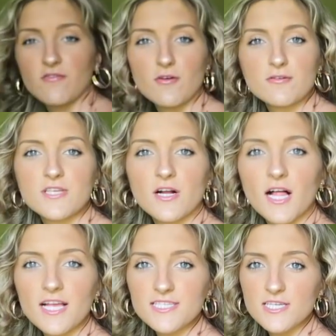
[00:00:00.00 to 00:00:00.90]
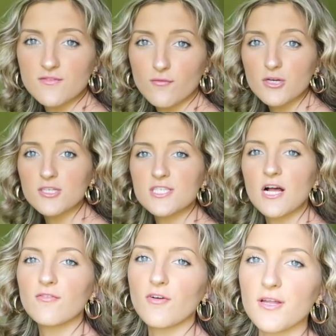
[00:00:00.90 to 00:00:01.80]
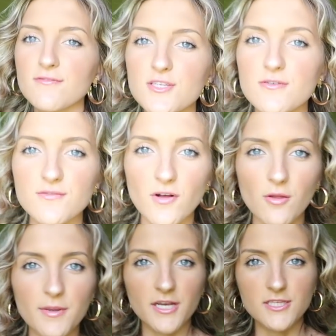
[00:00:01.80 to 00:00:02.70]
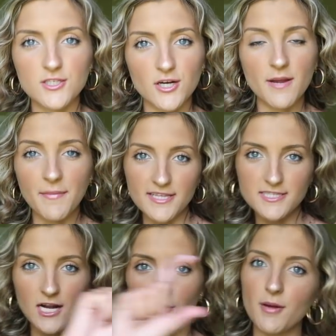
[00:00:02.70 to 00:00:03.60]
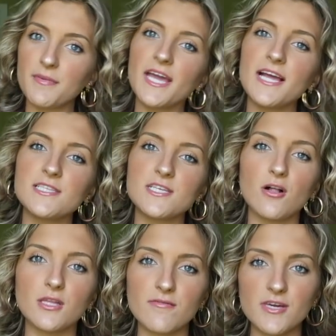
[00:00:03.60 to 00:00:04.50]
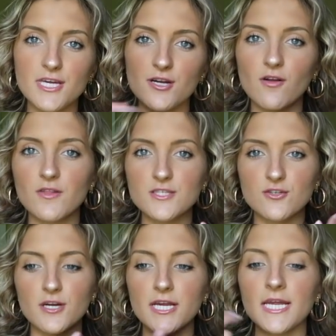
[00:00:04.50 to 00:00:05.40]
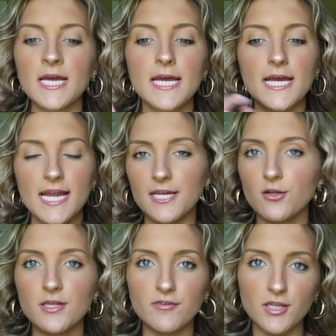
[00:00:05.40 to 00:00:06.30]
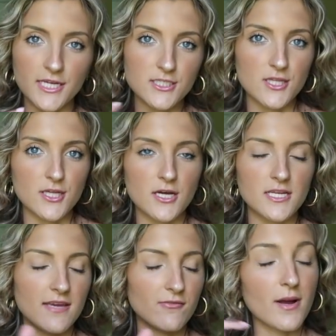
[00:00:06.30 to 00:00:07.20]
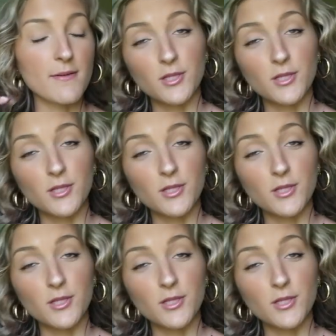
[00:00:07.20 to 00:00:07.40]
of those sunglasses for yourself, all you have to do is follow me on Instagram at styledbymckenz. I'll leave it here on the screen and I'll leave a link to the giveaway